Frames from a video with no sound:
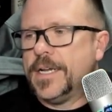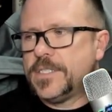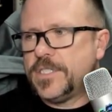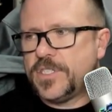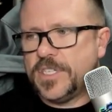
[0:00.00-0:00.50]

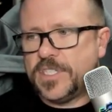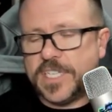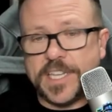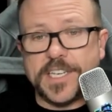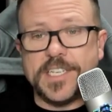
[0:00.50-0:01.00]
just to
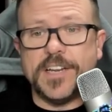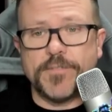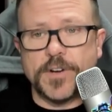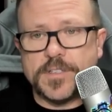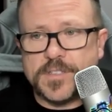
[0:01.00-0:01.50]
see the
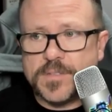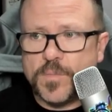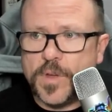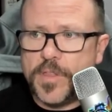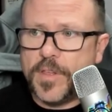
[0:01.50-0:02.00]
difference
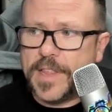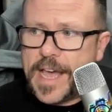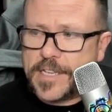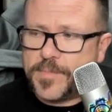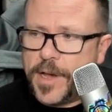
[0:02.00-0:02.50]
with
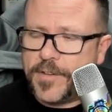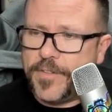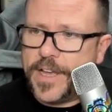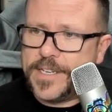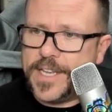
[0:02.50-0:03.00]
last
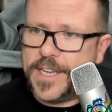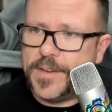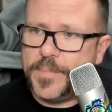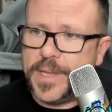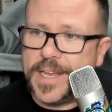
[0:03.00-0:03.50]
modified date
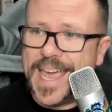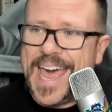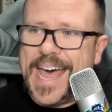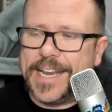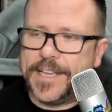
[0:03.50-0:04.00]
being
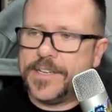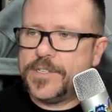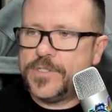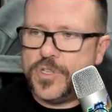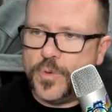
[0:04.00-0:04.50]
added
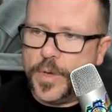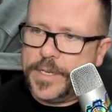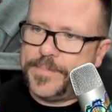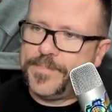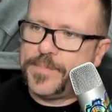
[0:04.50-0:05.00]
to it.